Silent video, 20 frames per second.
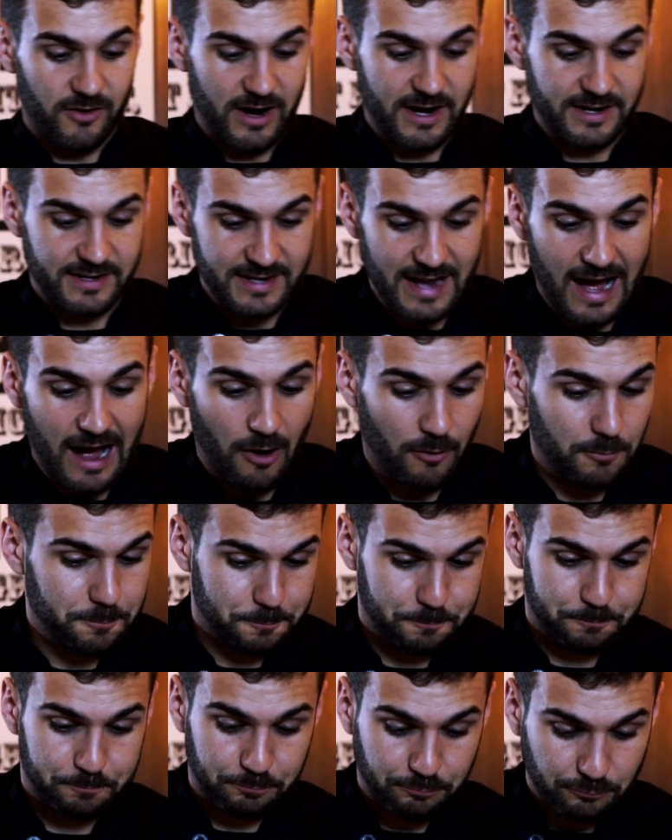right, now,
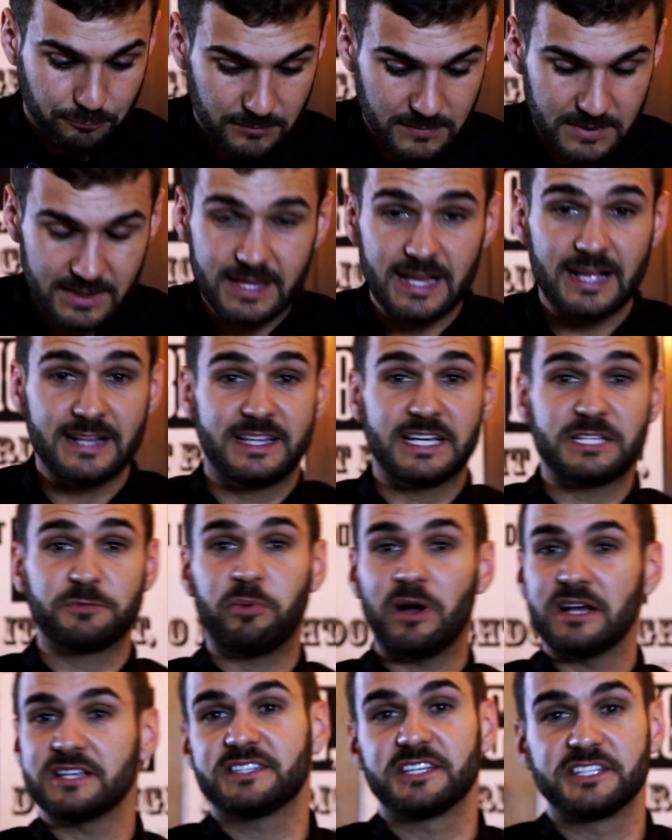there's
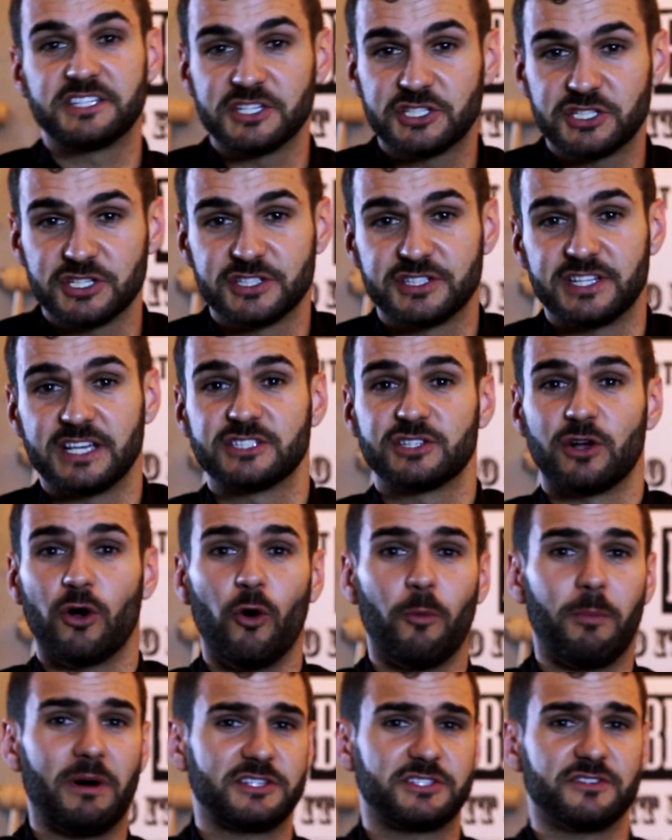pasta dishes, there's a
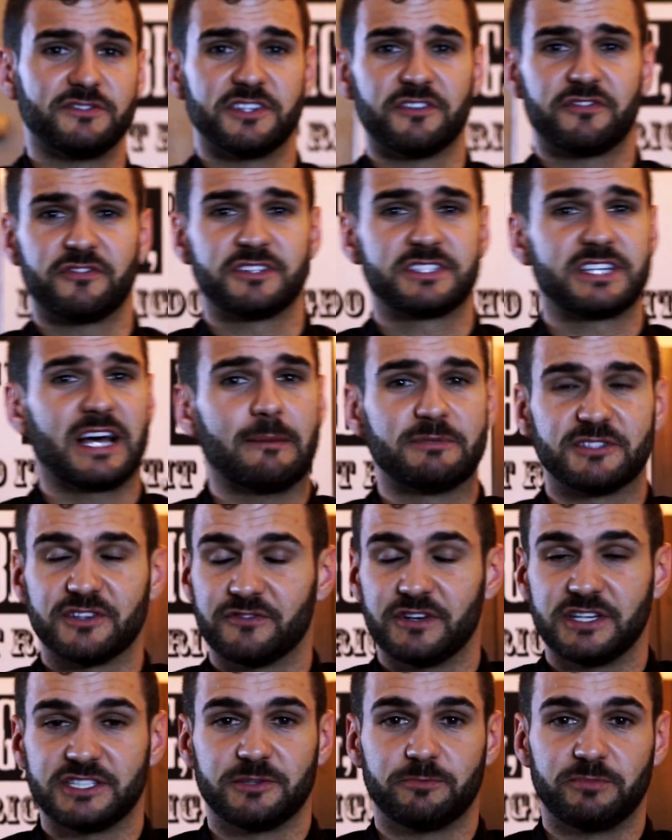whole bunch of different types
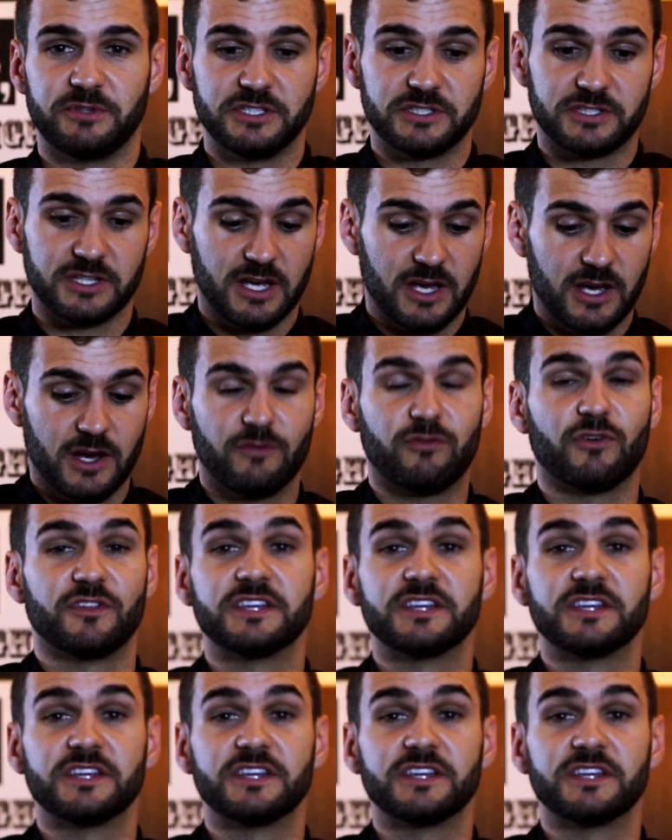of recipes for